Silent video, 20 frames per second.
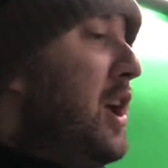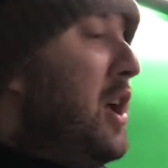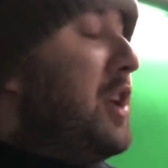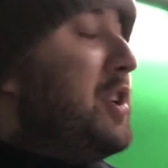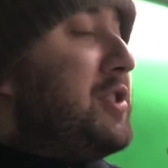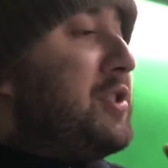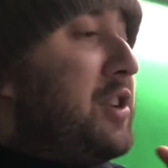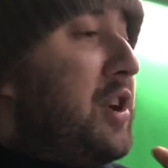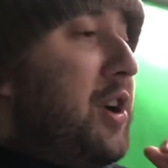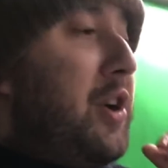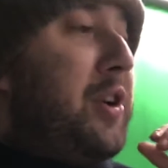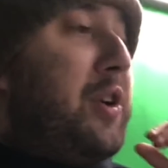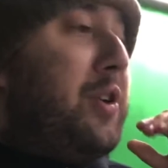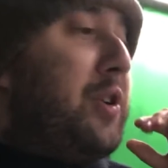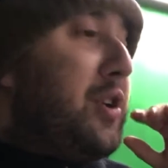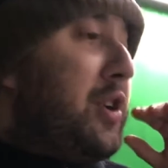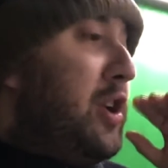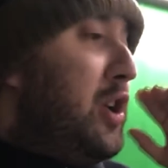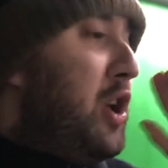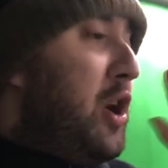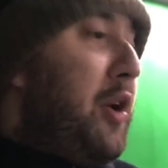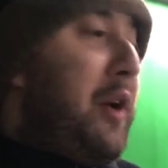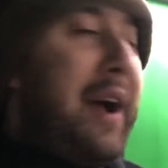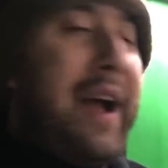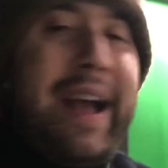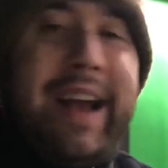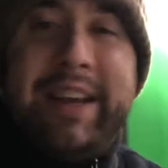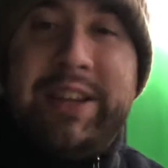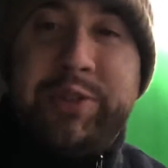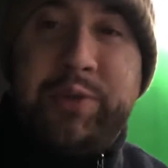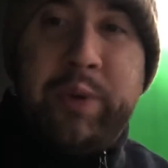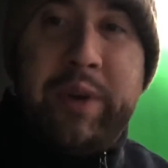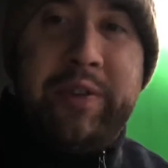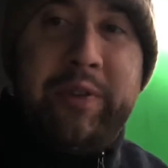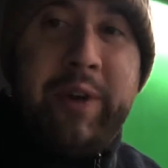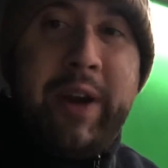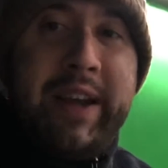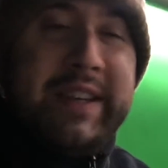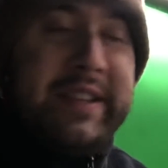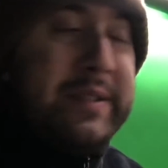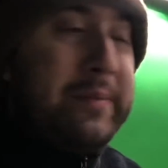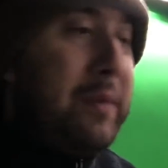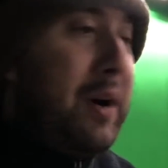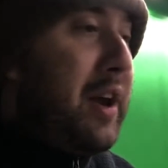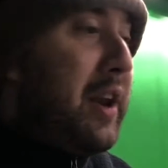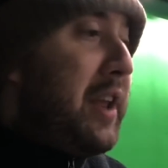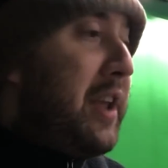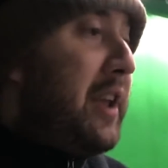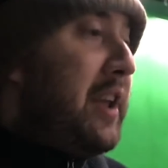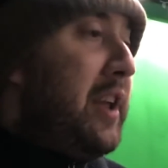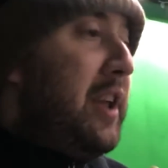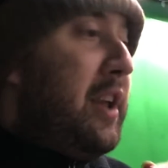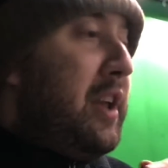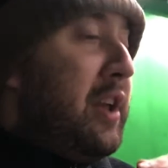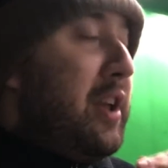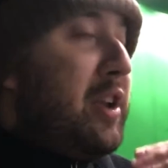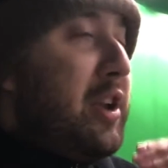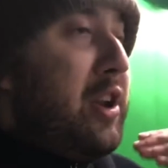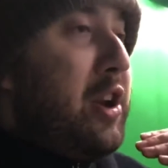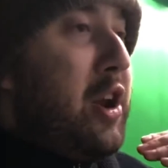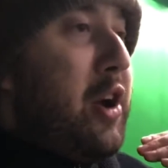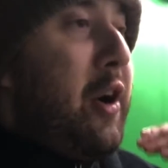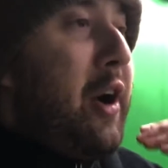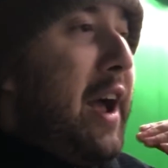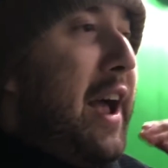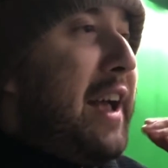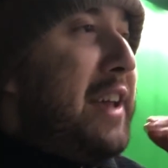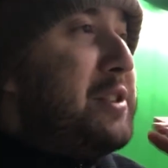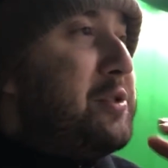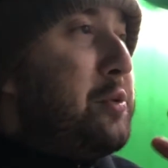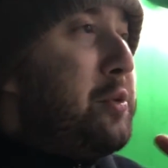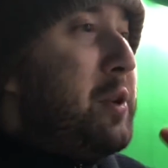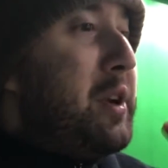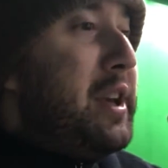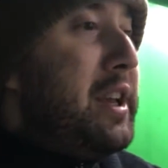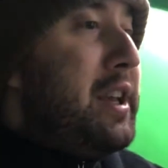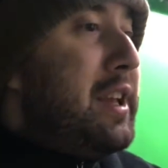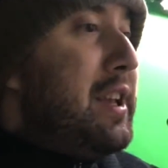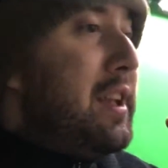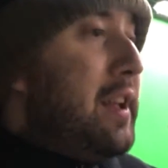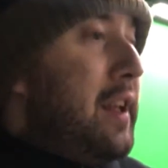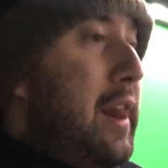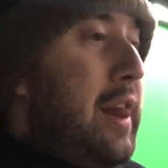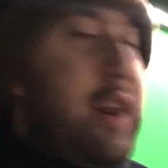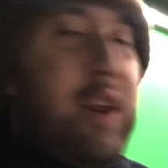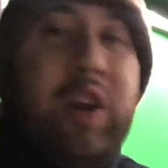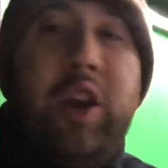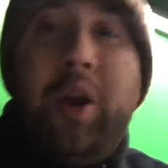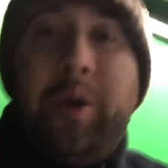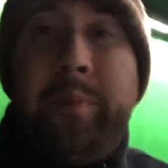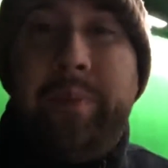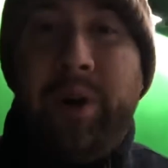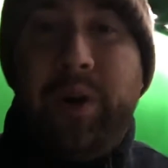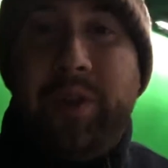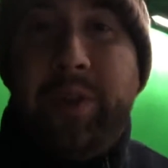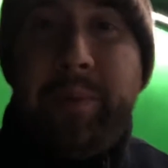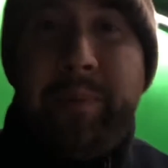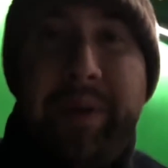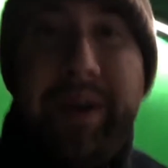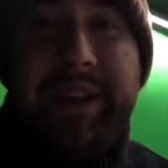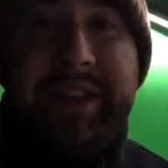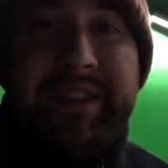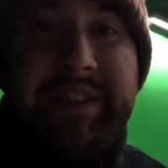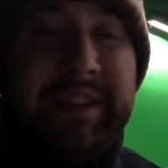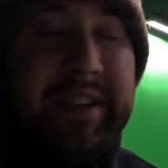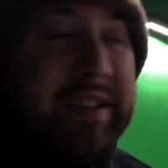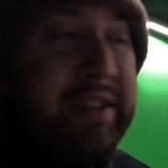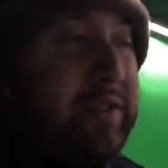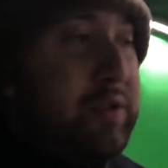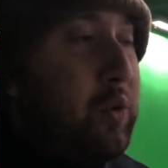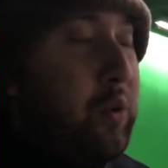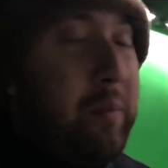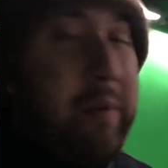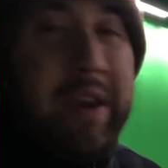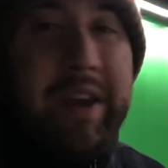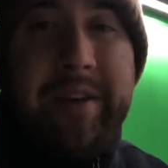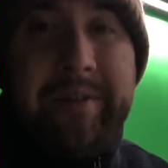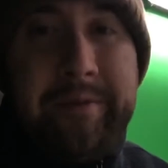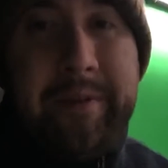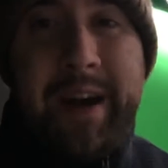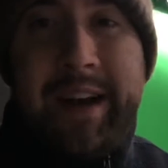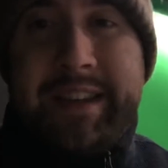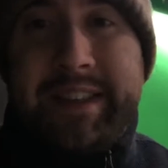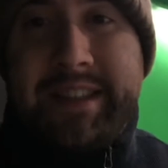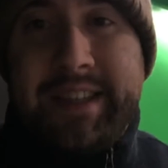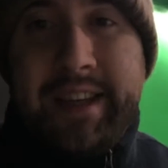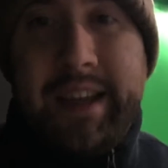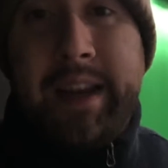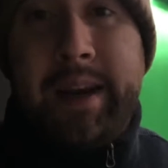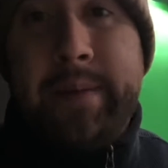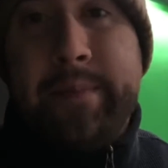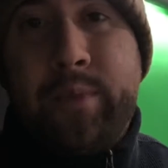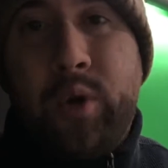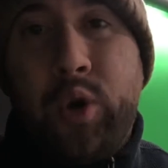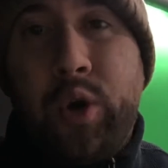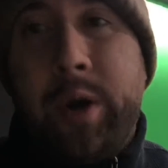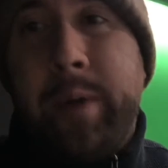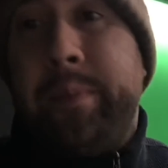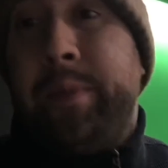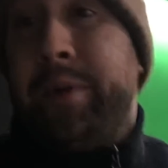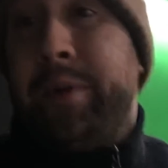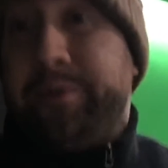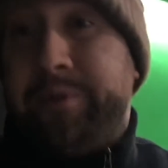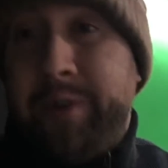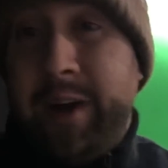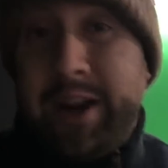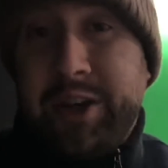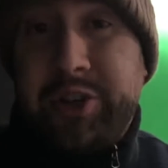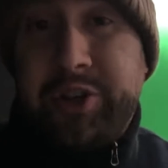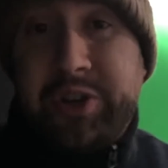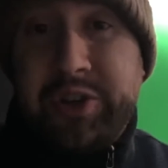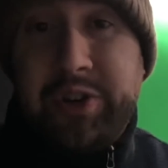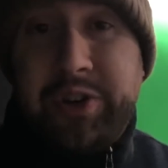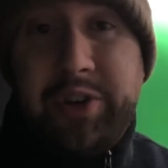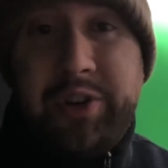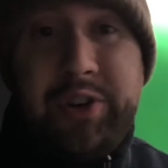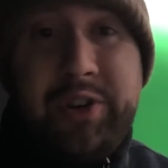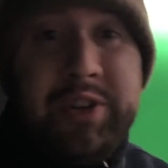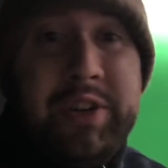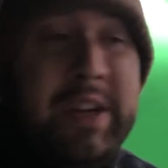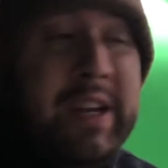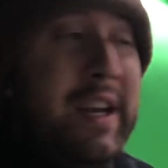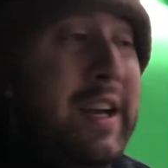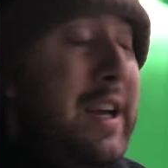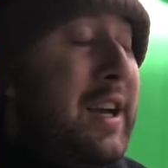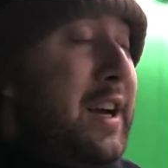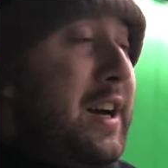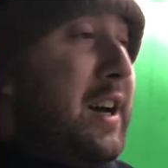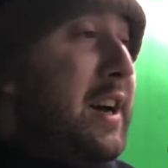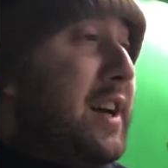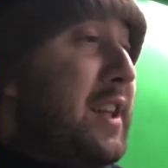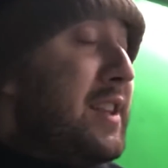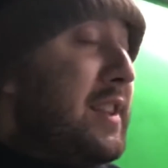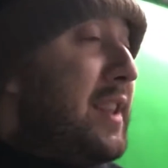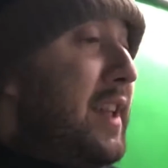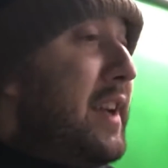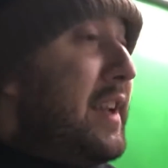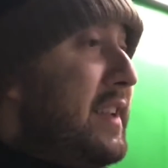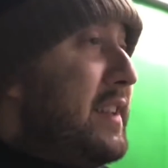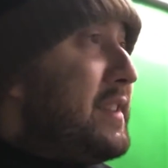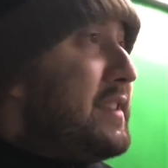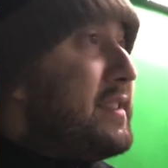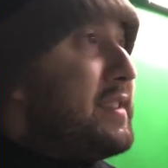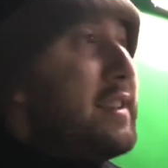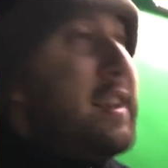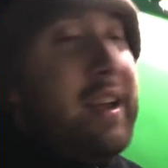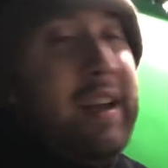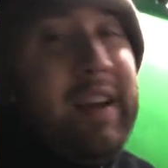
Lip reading: So, as we raise money, as we, build the business, we'll be investing in more professional lights,